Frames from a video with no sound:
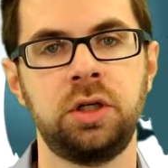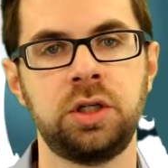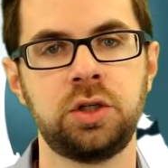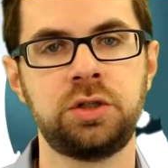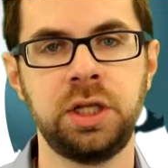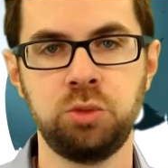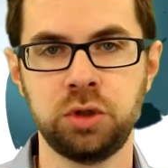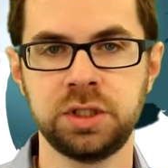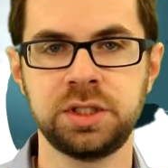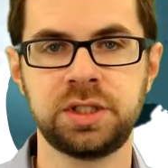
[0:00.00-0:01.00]
Your team will
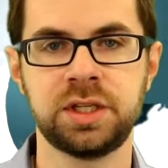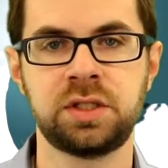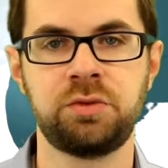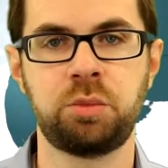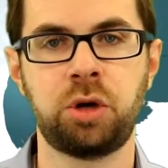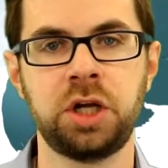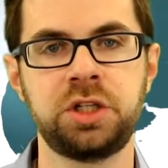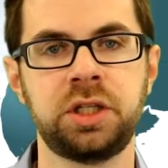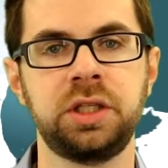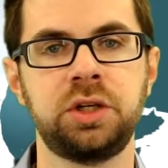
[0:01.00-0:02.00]
consist of the
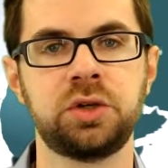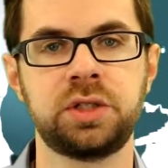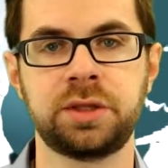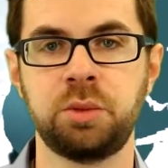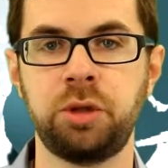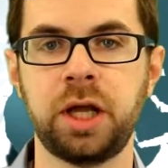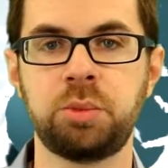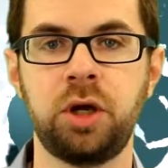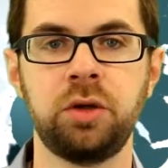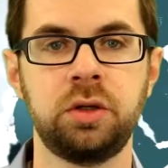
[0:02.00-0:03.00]
project leaders like the Black
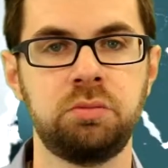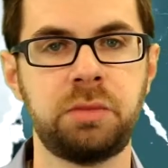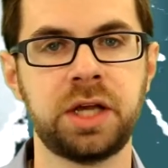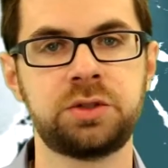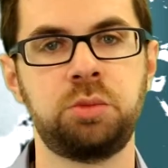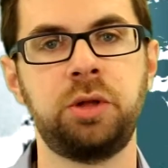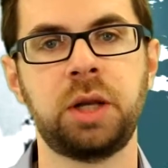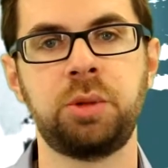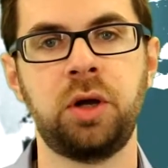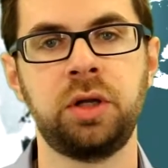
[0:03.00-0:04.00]
Belt, Master
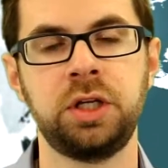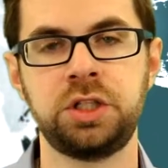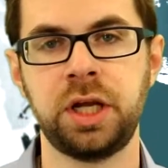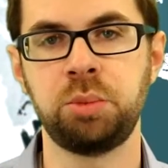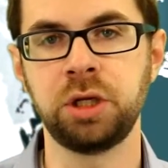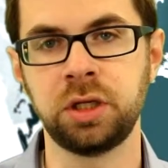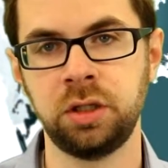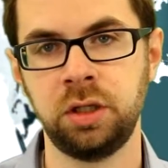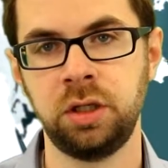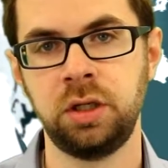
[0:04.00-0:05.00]
Black Belt, and Champion.
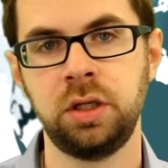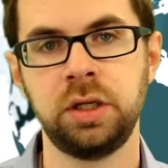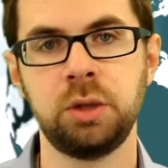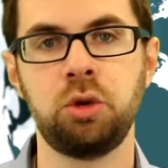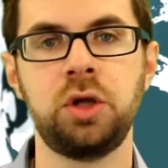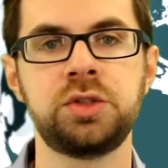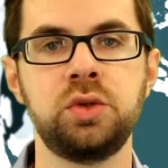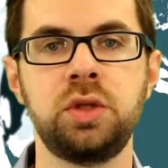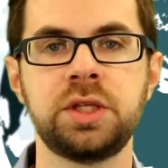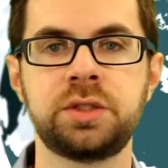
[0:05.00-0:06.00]
It will
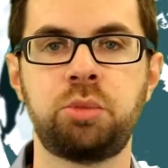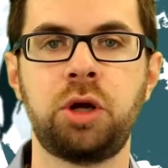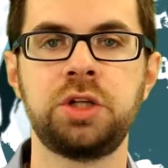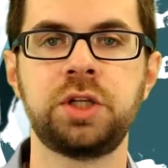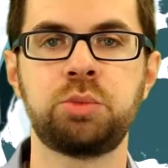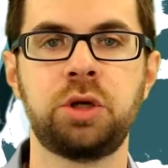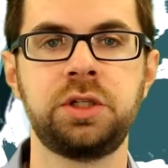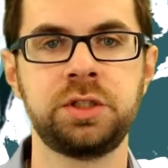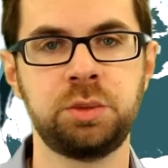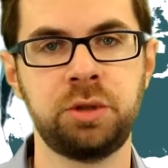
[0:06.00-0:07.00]
also list the project
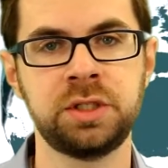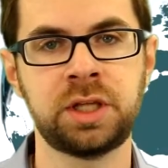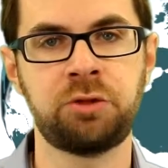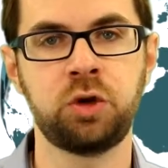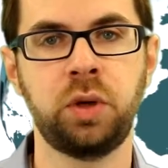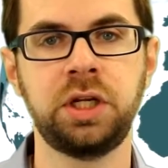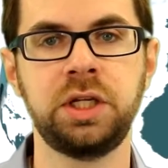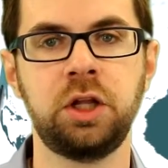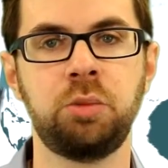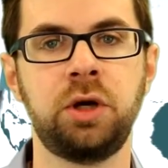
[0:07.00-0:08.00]
participants at the Green and
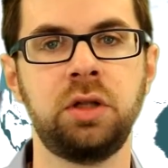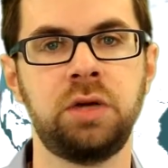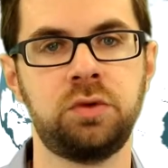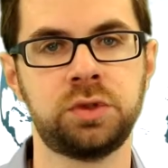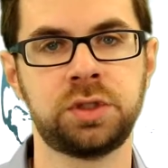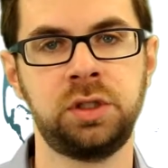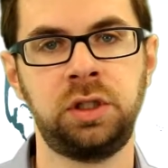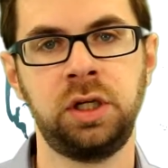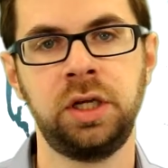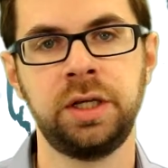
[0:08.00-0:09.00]
Yellow Belt levels.
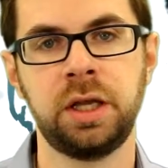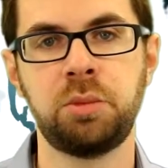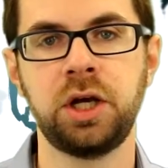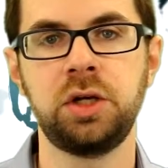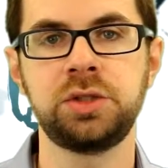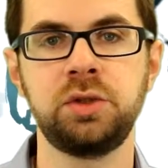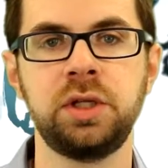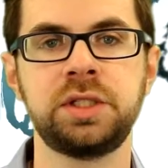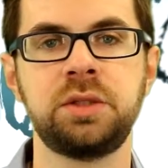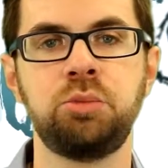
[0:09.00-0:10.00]
It may also
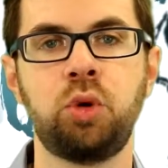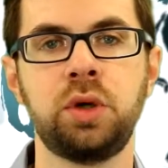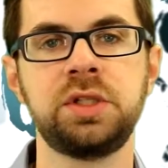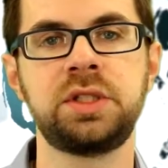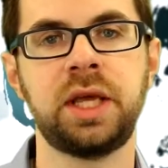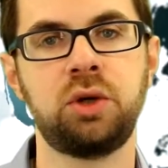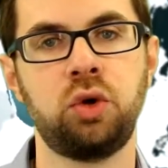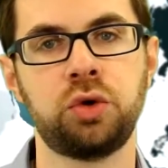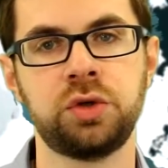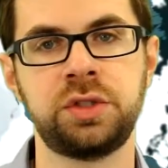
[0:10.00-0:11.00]
list important
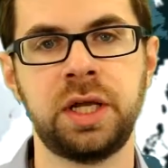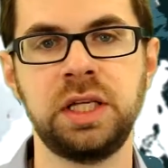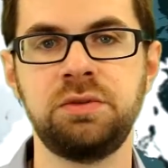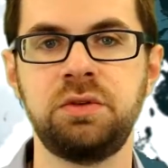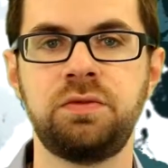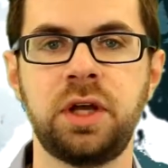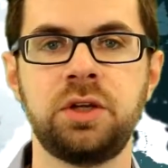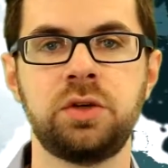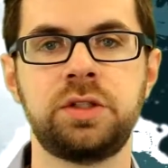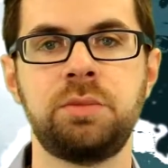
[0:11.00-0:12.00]
stakeholders and even
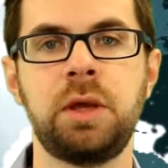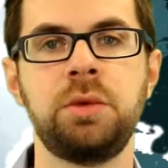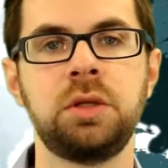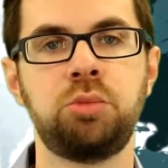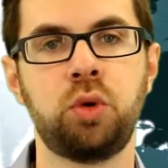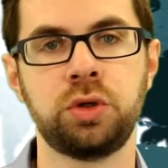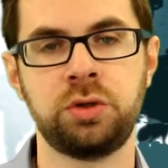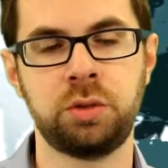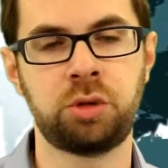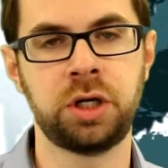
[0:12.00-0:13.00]
vendors that may be important
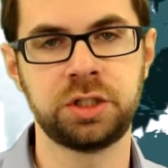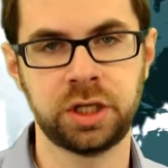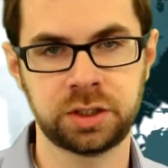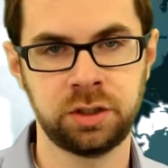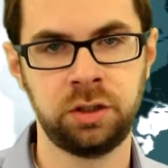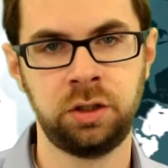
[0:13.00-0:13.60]
to the project.